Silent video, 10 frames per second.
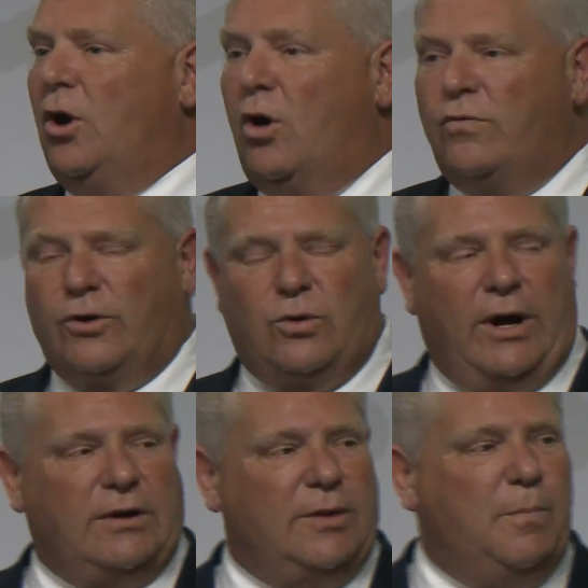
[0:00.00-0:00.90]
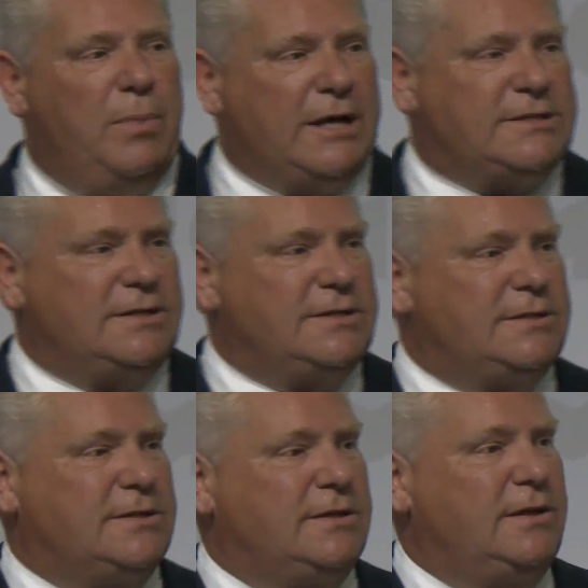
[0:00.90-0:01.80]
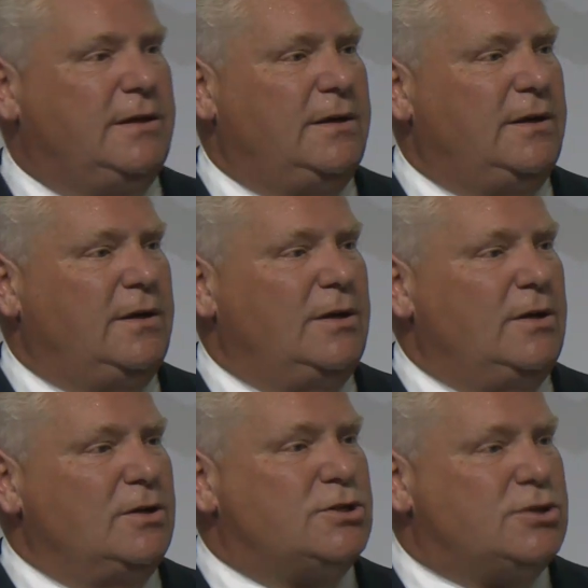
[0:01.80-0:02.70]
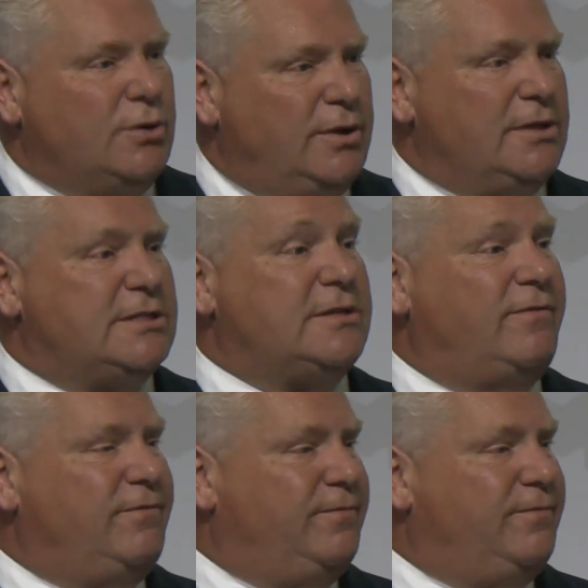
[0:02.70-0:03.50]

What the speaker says: overcrowded buses, students